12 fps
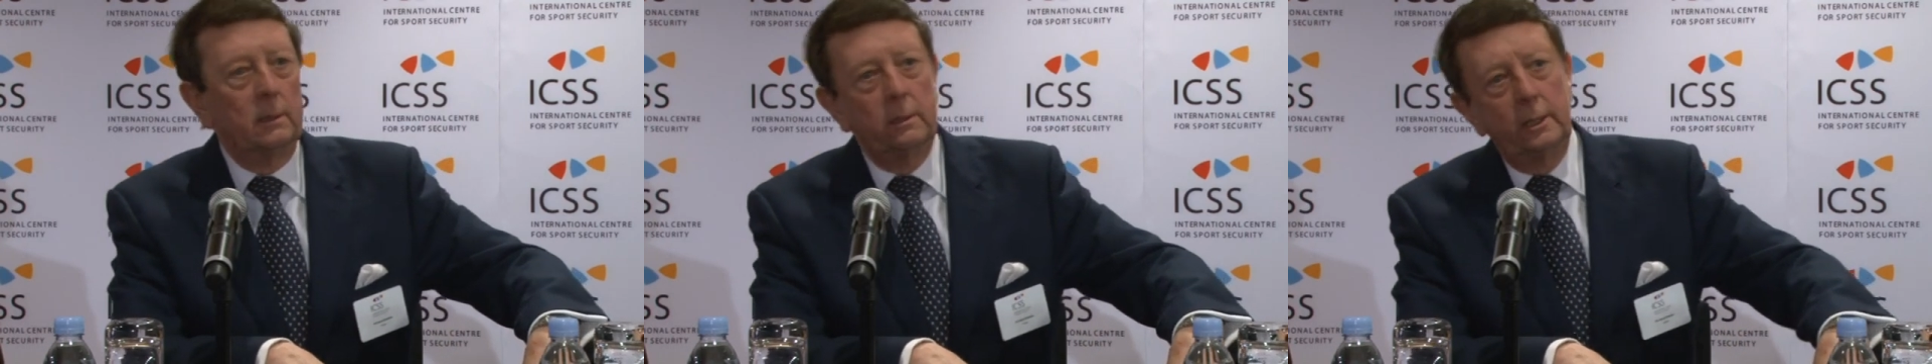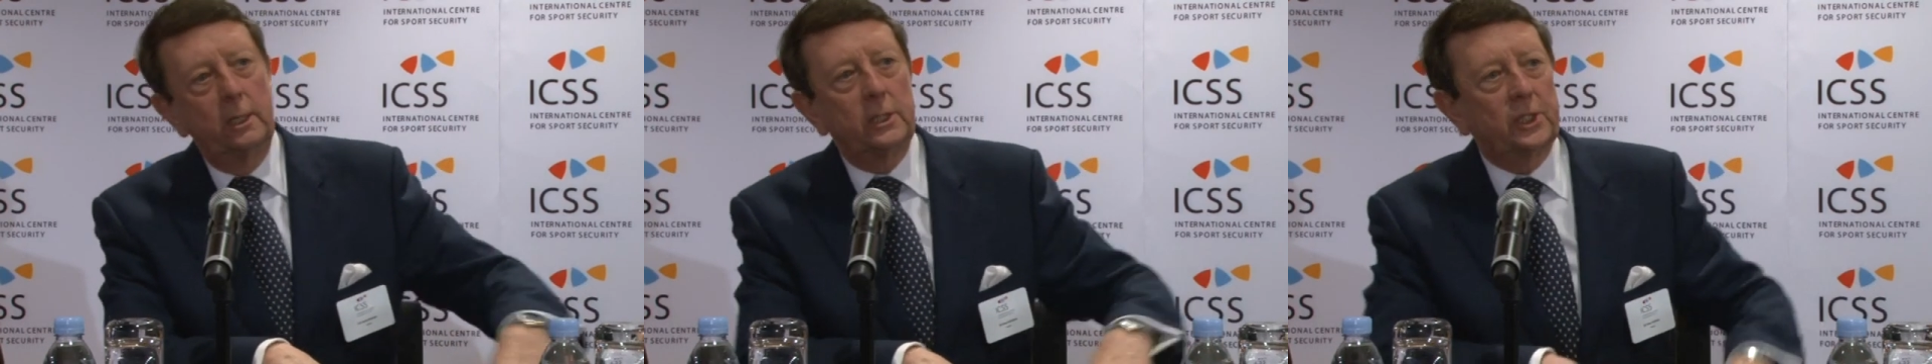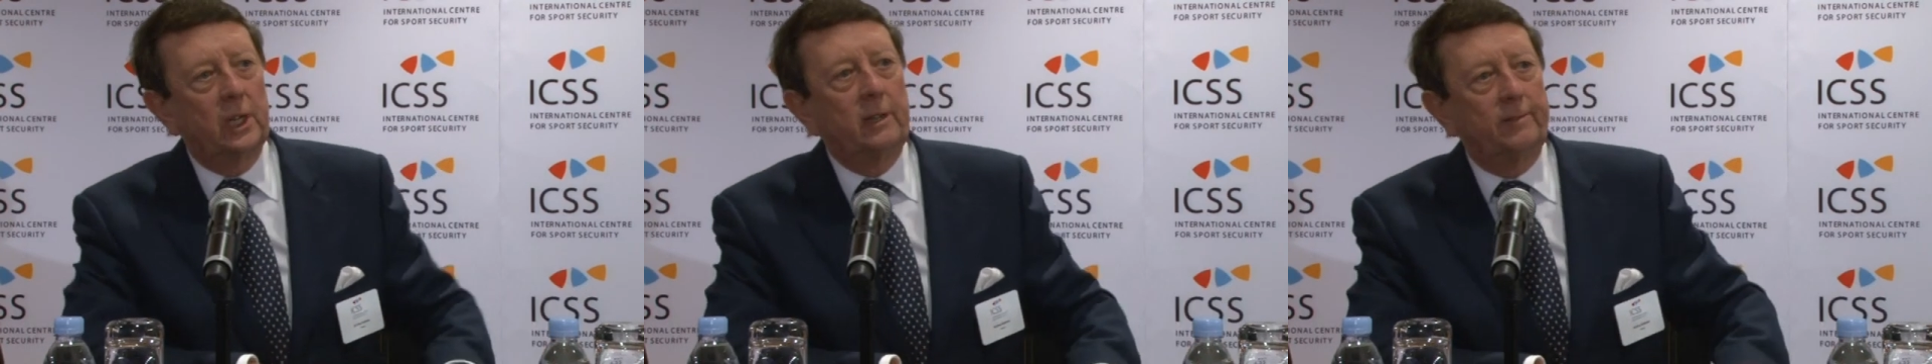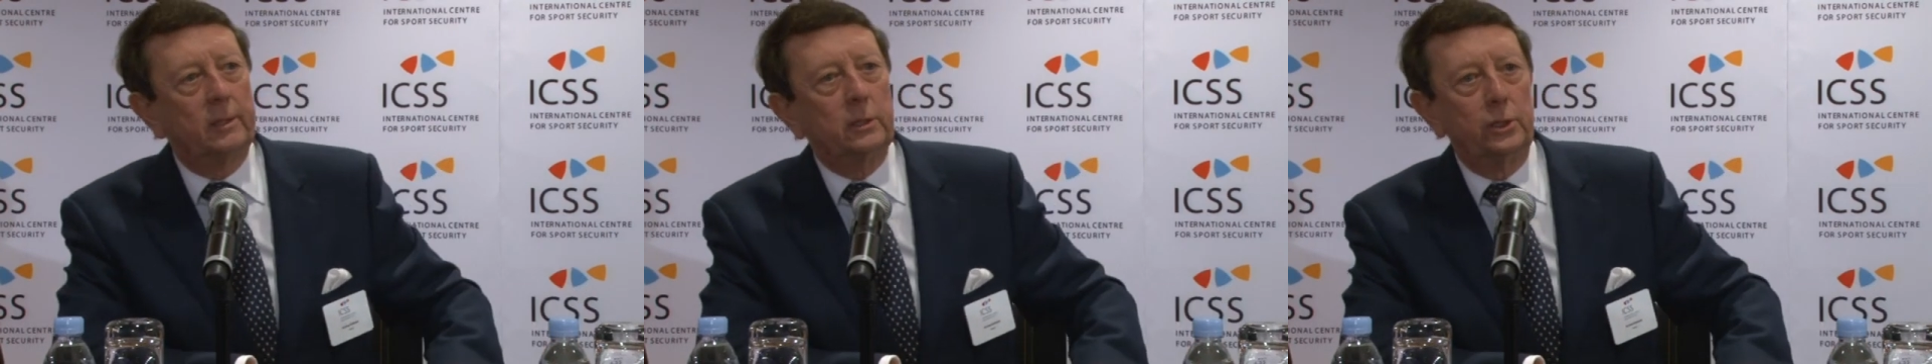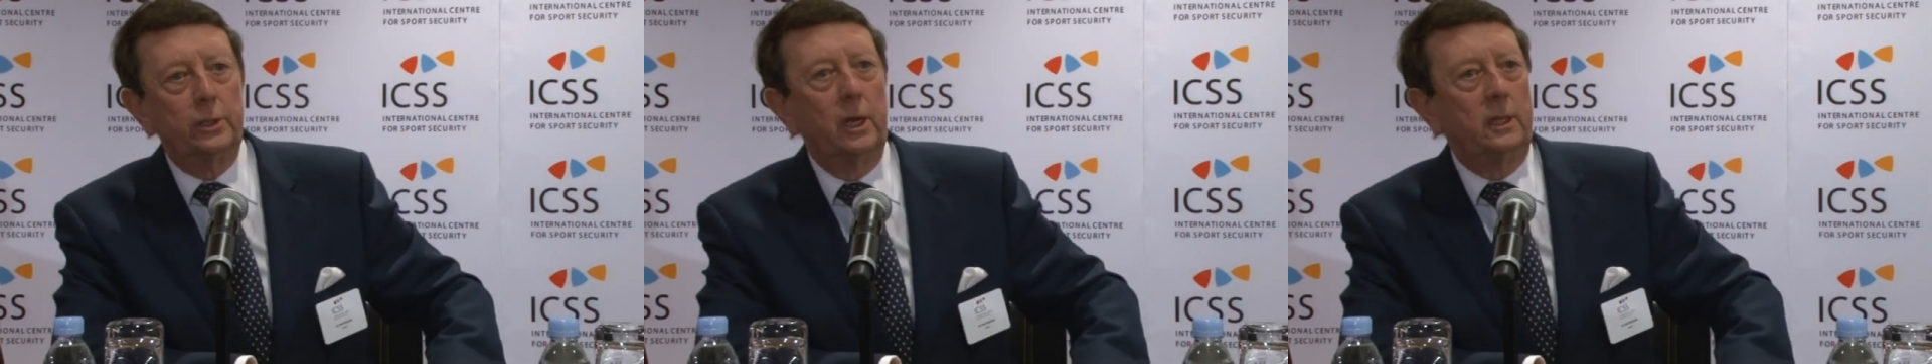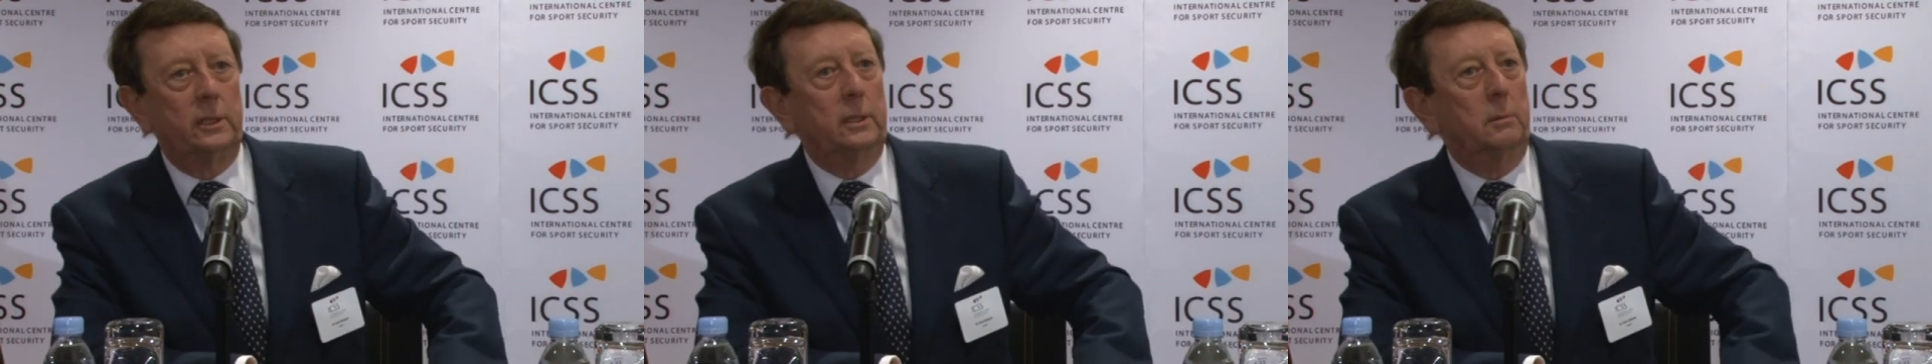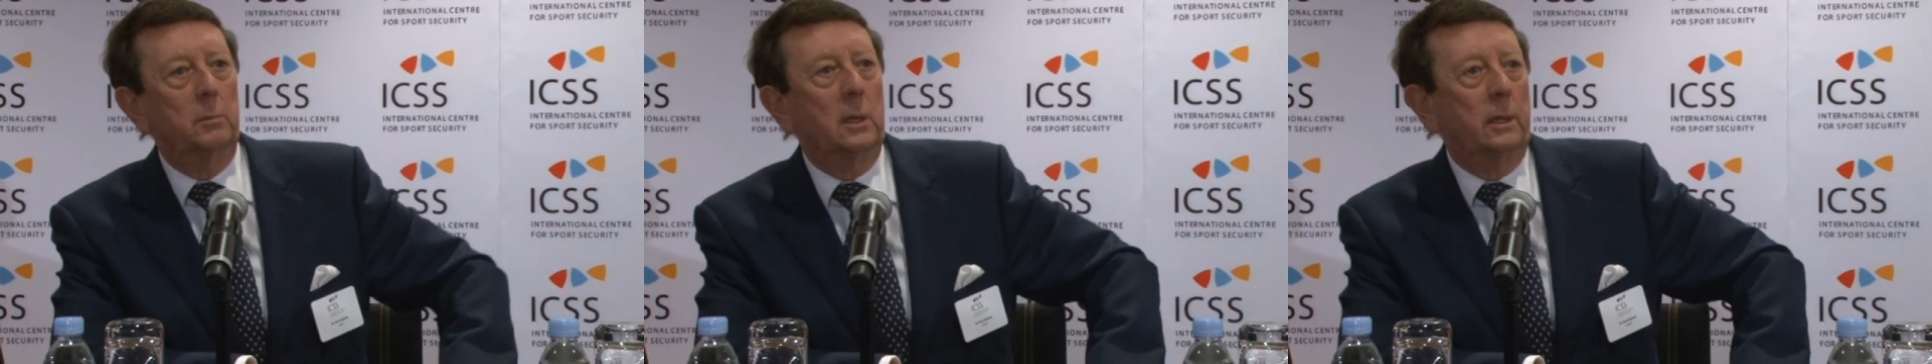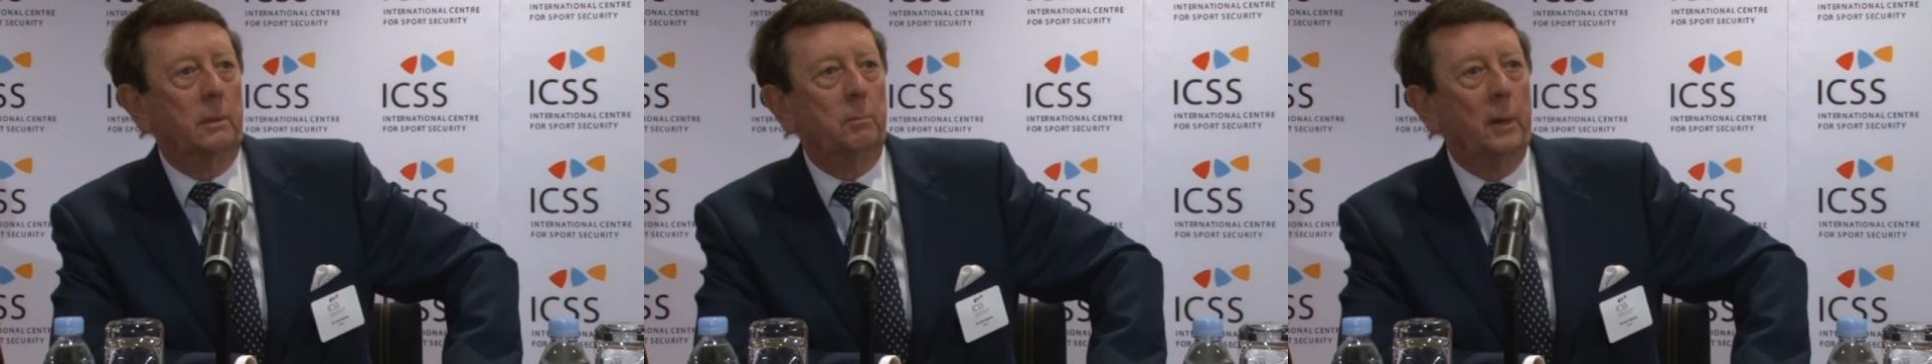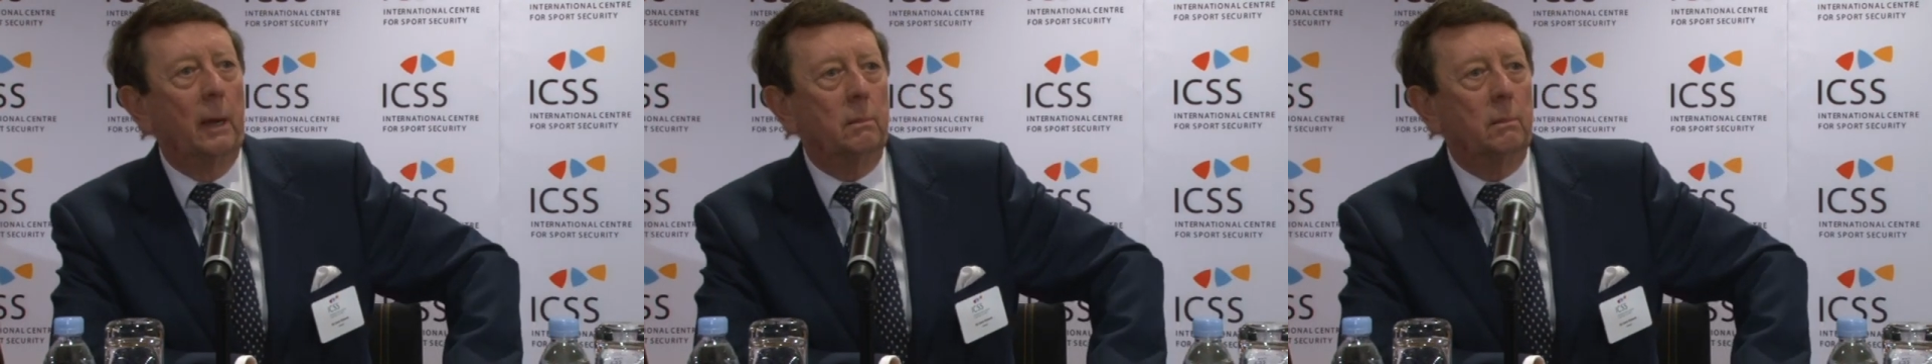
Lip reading: they'd have saved us £19 million,